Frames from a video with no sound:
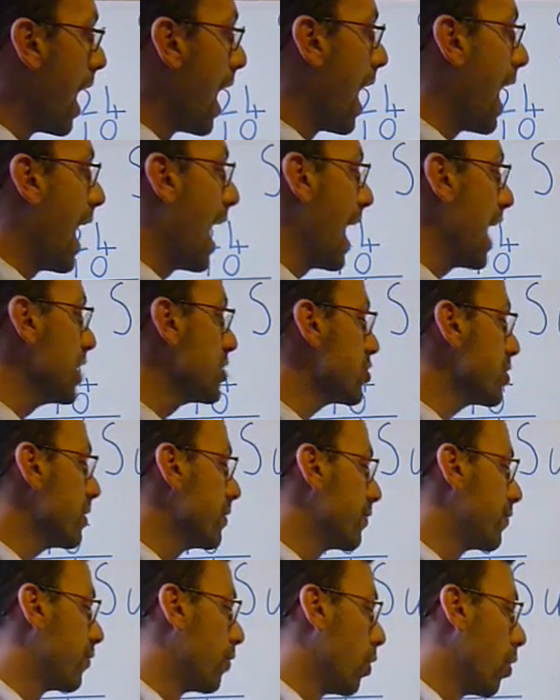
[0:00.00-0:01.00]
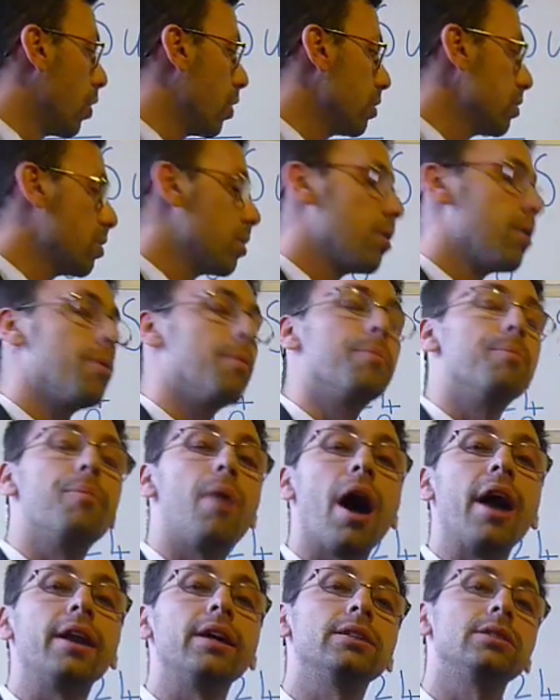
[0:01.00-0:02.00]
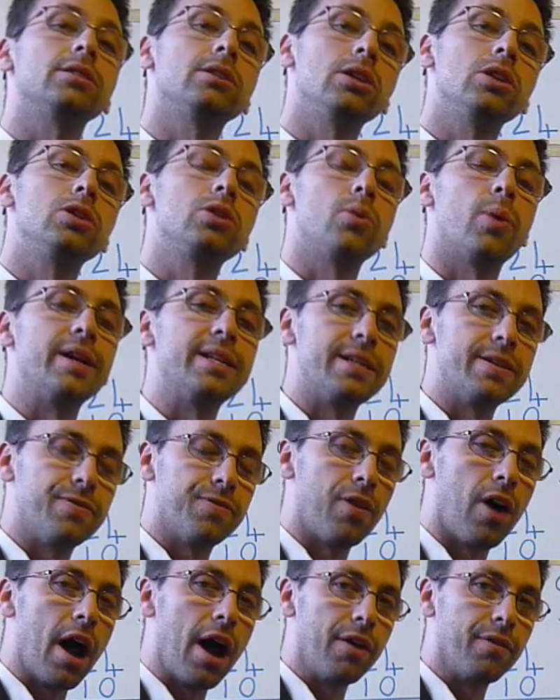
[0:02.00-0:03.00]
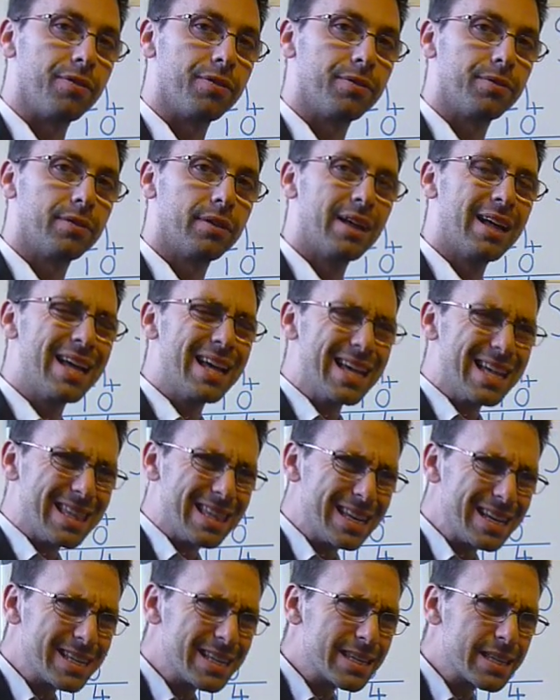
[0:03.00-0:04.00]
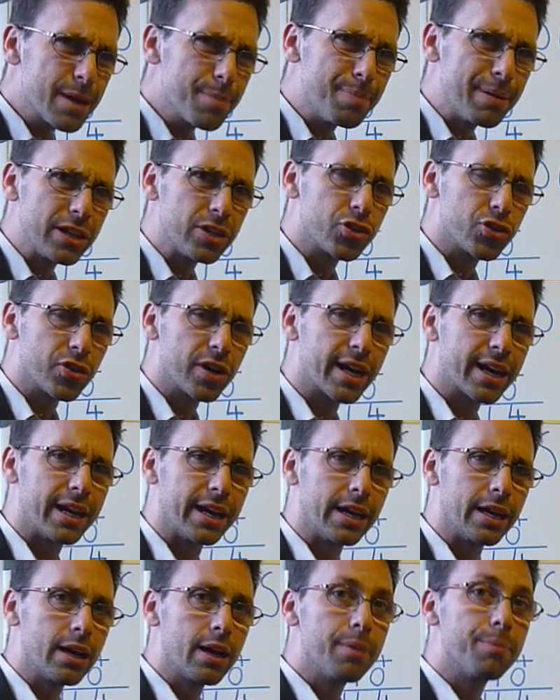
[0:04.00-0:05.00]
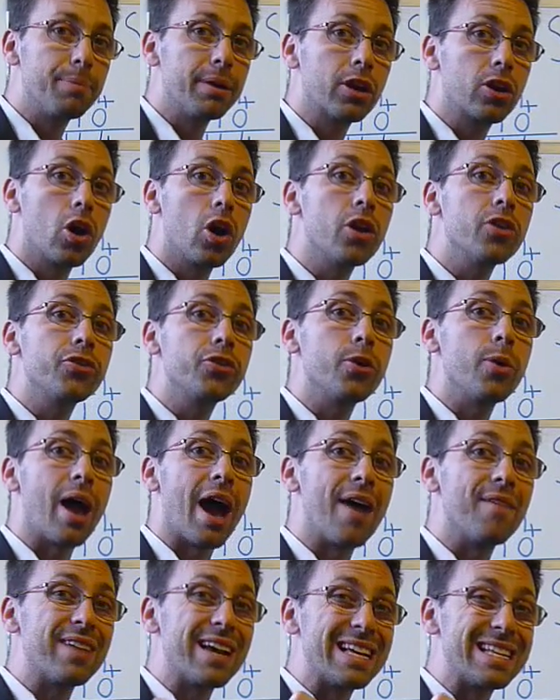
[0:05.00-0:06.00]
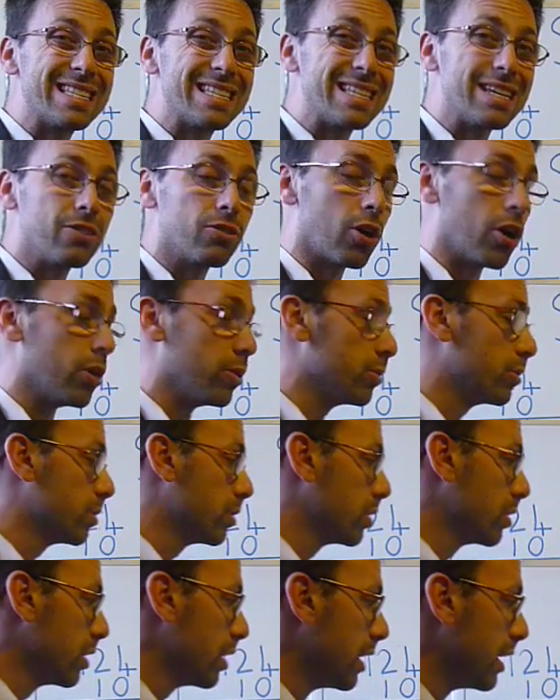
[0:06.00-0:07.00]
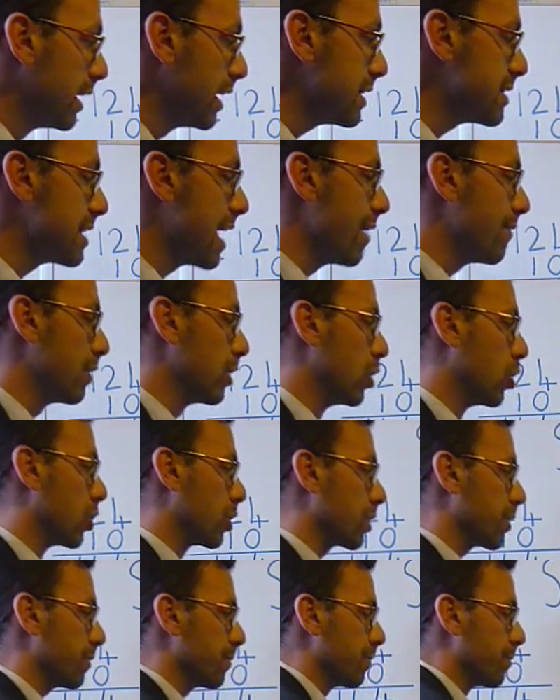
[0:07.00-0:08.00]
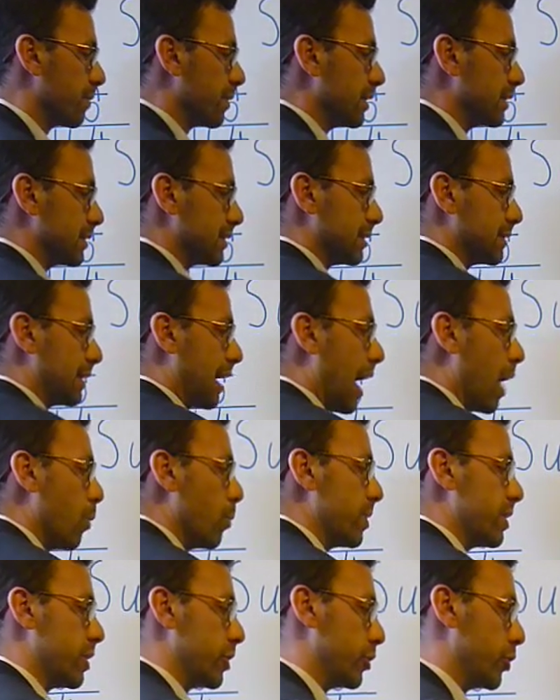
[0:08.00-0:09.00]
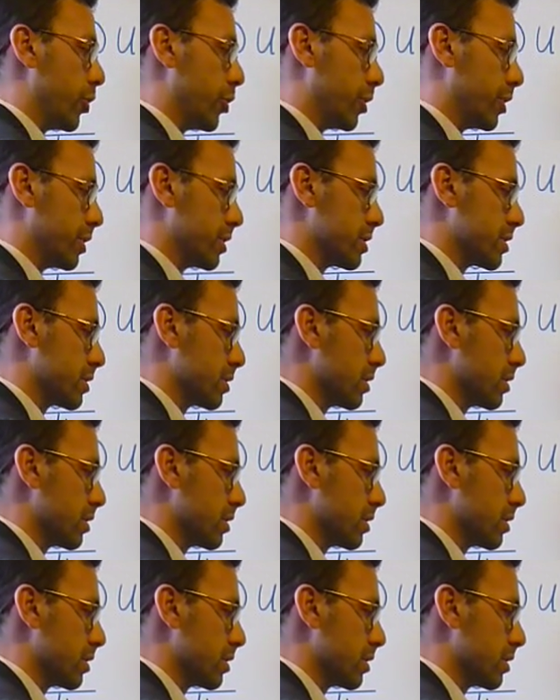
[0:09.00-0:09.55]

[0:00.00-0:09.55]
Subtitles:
104 minus 25. This is a bit tricky because you have a 0. Let's have a look. Start with the units.